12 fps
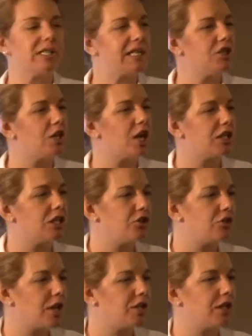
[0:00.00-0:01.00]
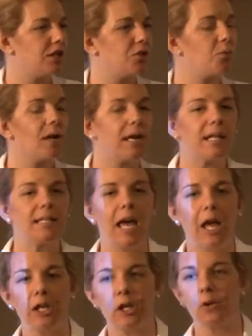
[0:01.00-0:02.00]
discharge instructions. We're going to
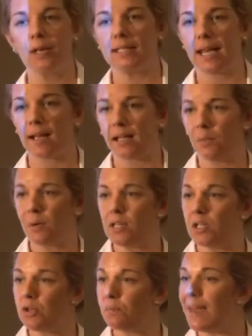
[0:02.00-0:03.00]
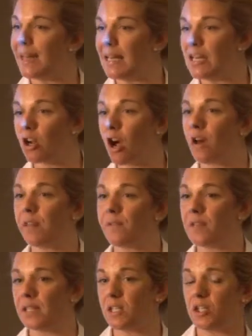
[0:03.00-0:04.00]
tell you exactly when you may need to call the
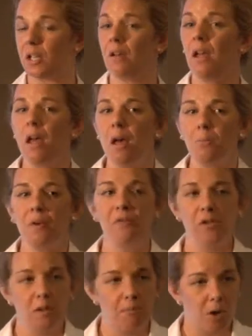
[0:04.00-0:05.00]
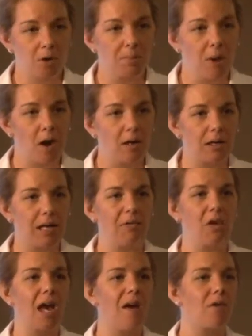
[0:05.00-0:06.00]
physician. But for the most part, if
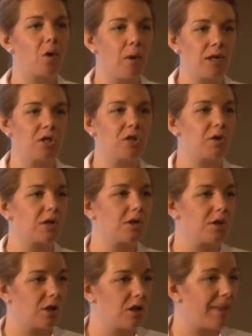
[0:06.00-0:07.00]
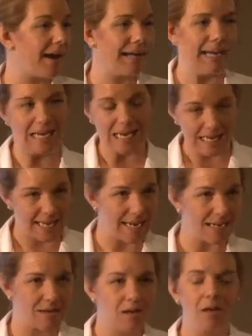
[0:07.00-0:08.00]
you have a question or concern about
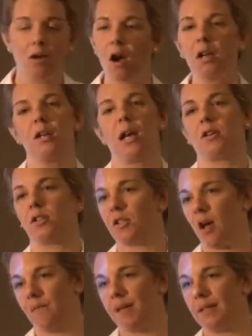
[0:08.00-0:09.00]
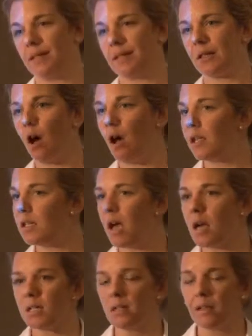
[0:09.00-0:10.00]
anything, call your doctor's office. Call and
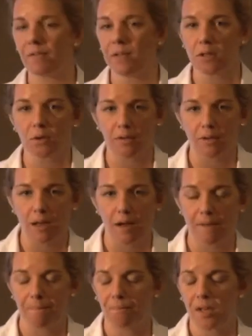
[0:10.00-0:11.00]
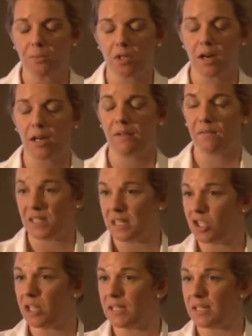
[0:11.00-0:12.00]
talk to the the
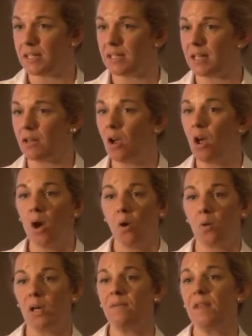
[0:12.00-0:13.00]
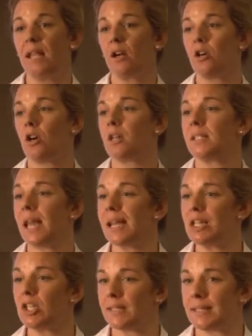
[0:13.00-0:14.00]
physician assistant or even their nurse. That
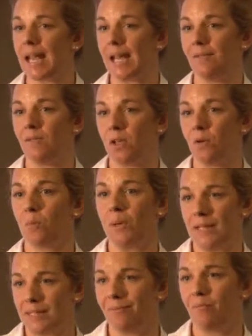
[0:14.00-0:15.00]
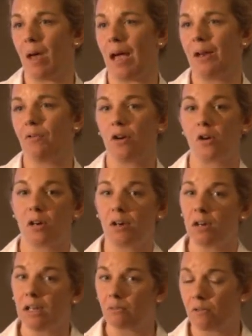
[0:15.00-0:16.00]
can just save you a peace of mind, or
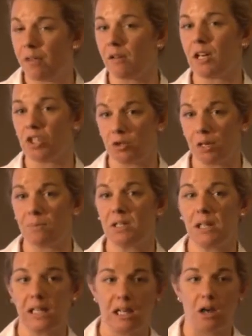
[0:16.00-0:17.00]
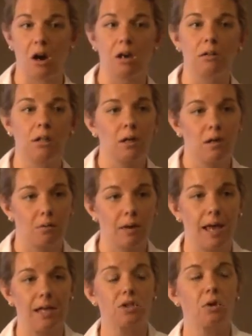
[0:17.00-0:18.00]
rather a trip to the ER.
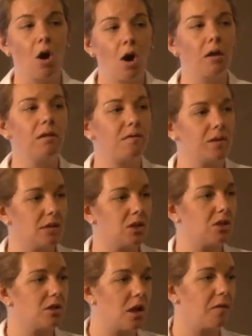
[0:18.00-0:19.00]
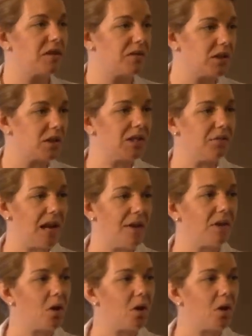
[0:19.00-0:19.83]
Okay, so call the physician's office first if you have